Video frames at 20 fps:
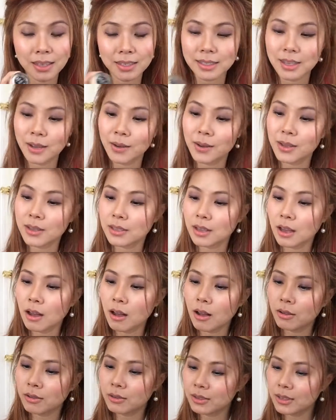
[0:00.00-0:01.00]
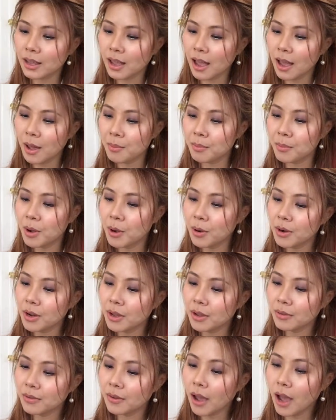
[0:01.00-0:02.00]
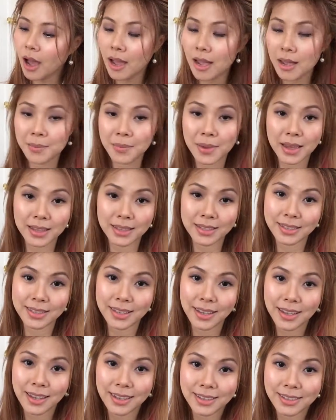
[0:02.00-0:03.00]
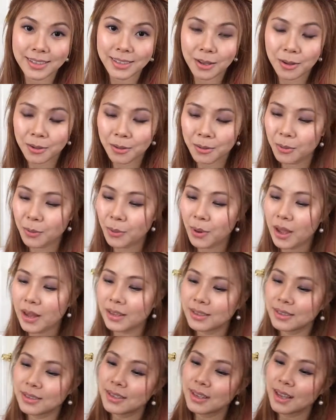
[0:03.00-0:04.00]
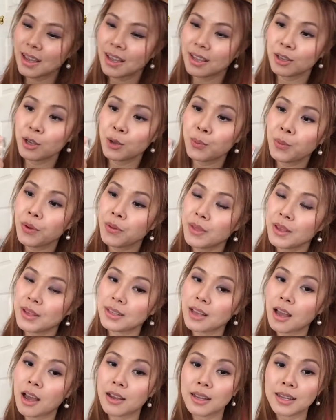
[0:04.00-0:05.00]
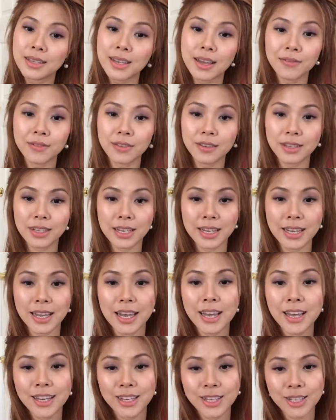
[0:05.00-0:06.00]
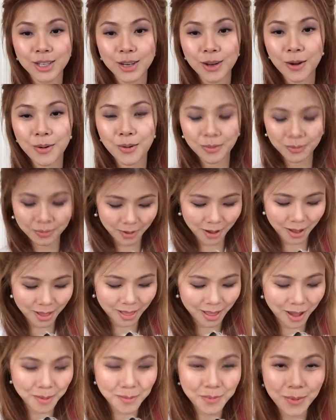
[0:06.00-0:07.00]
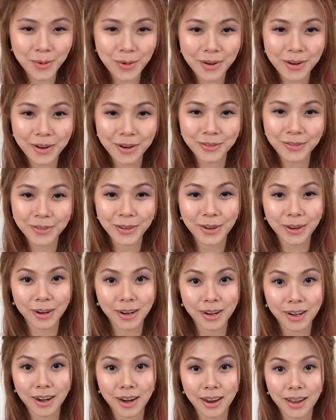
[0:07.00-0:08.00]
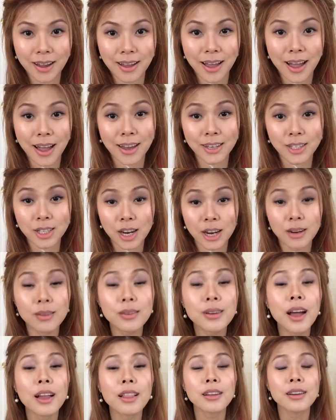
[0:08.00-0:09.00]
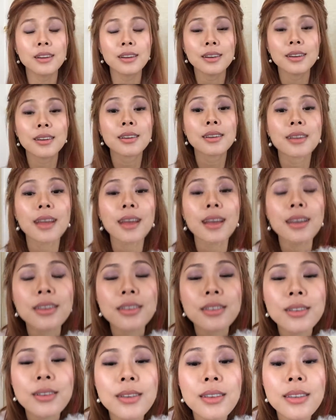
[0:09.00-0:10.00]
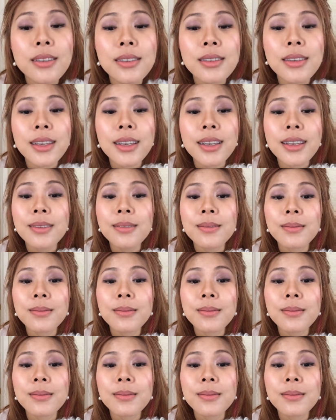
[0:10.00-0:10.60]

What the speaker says: So it's called Motive Eye Base. So when you put this on, it definitely shows a lot more of your eyeshadow color, as you can see.